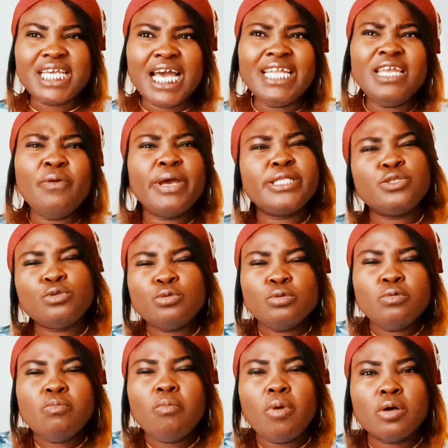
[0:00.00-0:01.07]
And there were
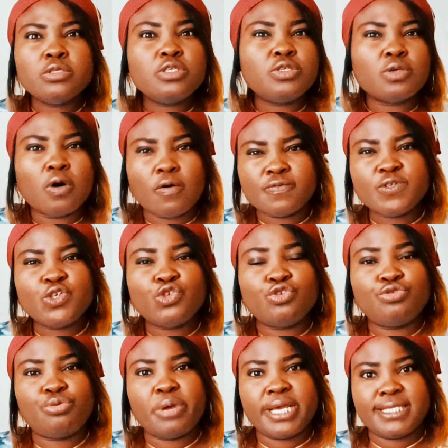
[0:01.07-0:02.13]
two months of
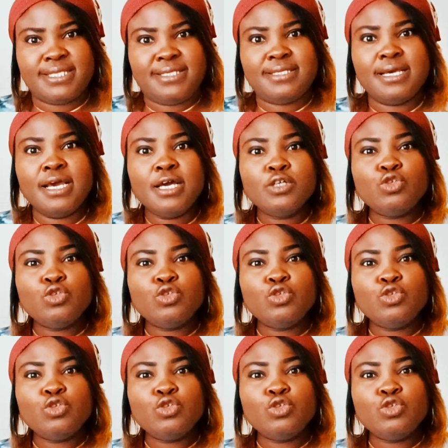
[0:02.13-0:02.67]
stress,